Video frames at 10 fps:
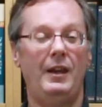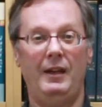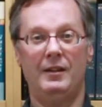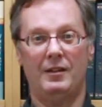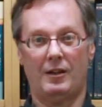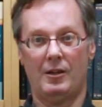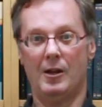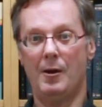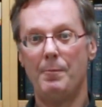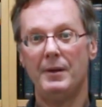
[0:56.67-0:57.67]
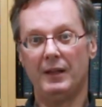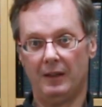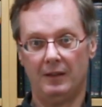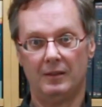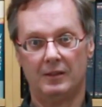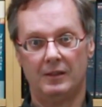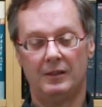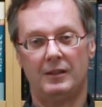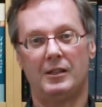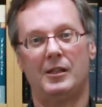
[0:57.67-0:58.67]
And in a company,
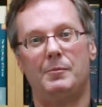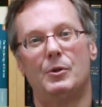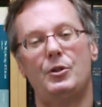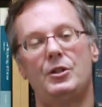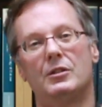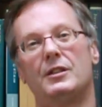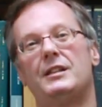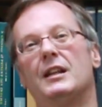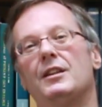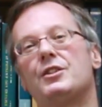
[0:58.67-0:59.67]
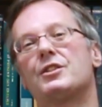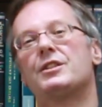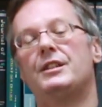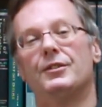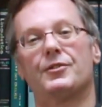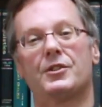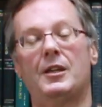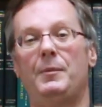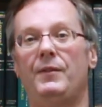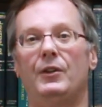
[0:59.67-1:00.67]
emotional intelligence skills
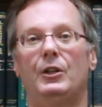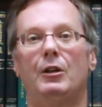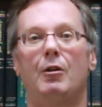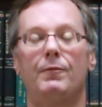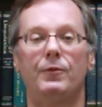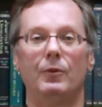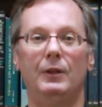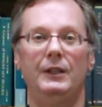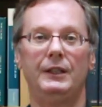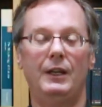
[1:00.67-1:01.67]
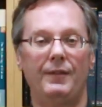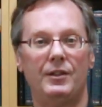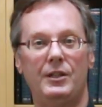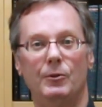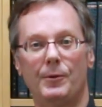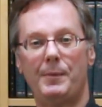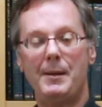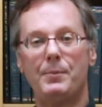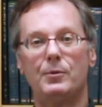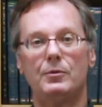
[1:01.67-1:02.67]
can be very helpful. You have to deal with
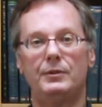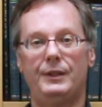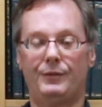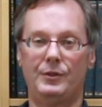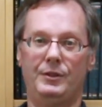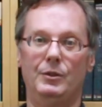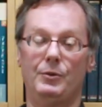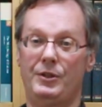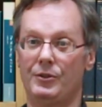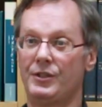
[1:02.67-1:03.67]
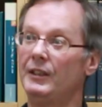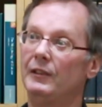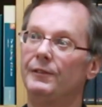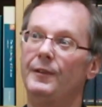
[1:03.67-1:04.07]
people, you have to deal with yourself